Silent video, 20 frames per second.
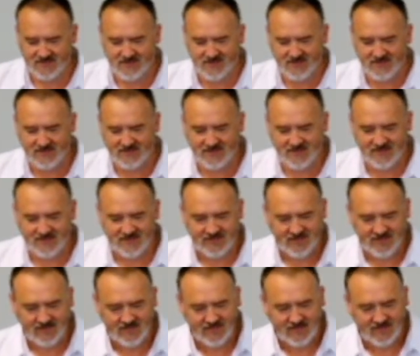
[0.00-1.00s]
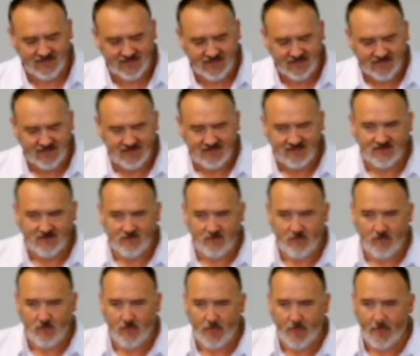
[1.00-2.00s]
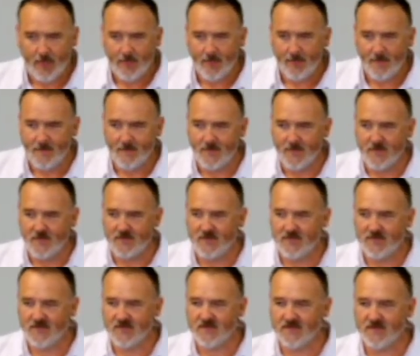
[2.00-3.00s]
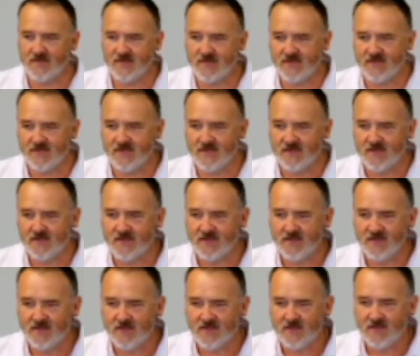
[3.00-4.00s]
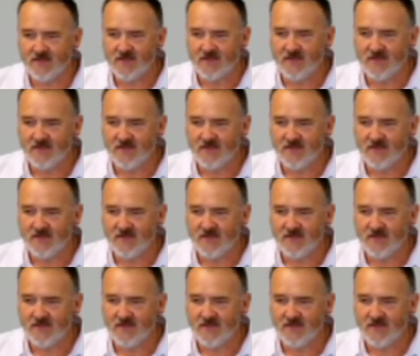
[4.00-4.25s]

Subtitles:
(silence)